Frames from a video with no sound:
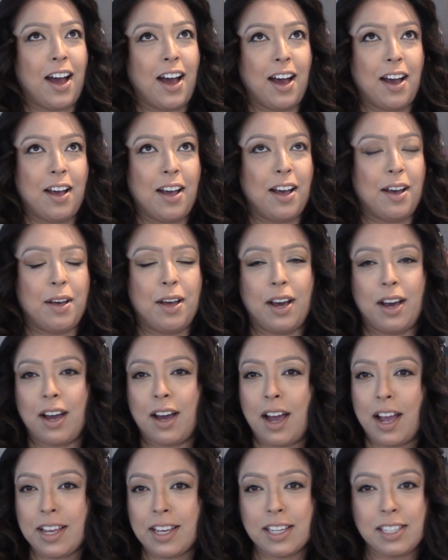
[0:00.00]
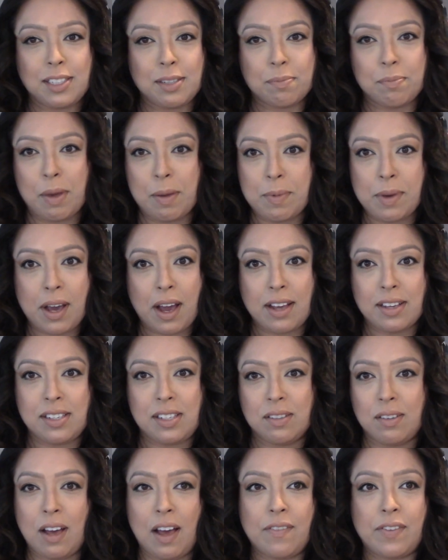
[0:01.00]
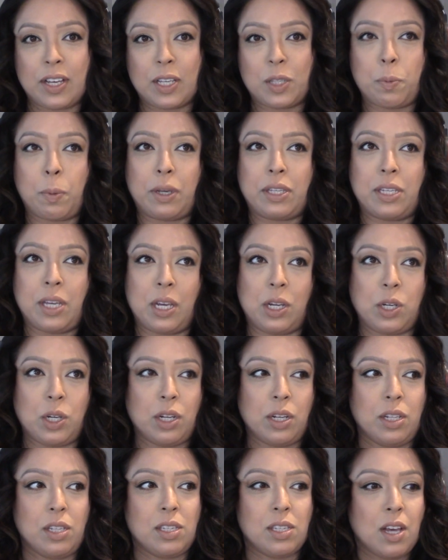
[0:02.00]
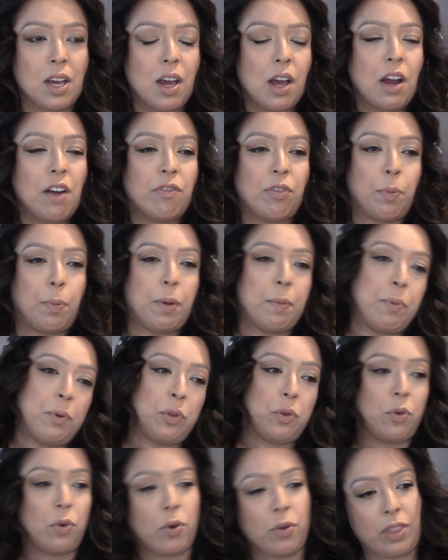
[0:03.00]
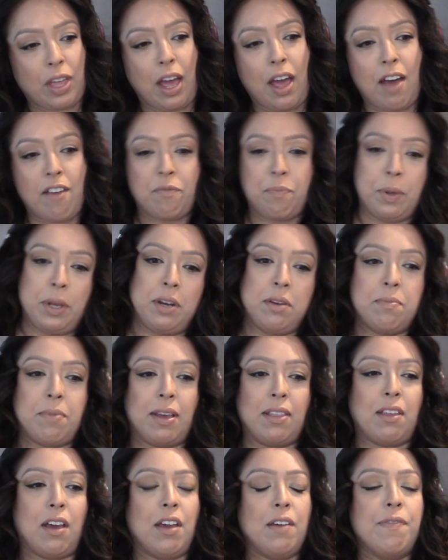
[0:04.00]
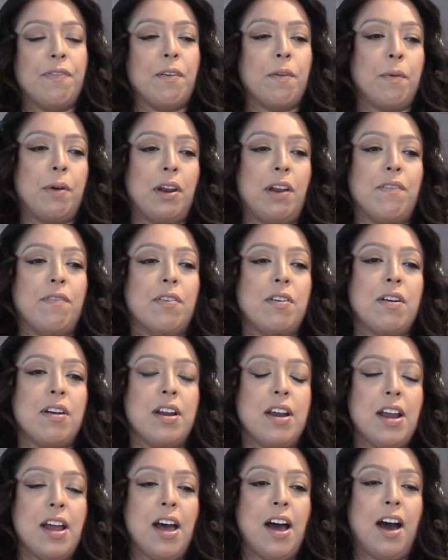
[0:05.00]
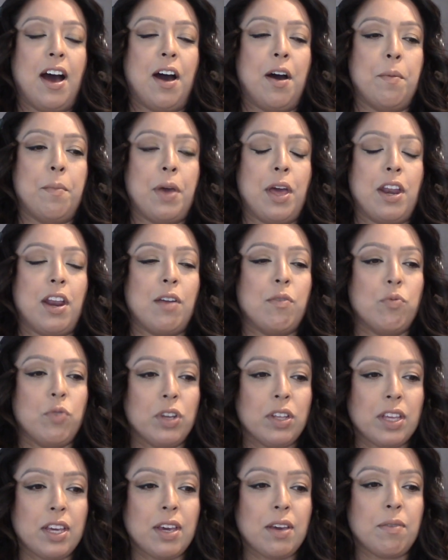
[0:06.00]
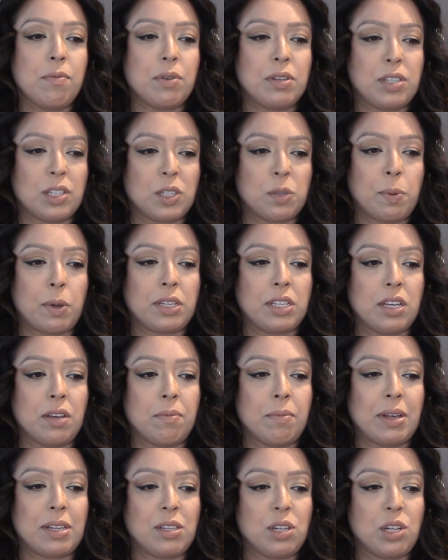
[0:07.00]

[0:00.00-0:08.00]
I guess maybe I still have expectations for people that have been in my life or whatever. And I really was expecting a message from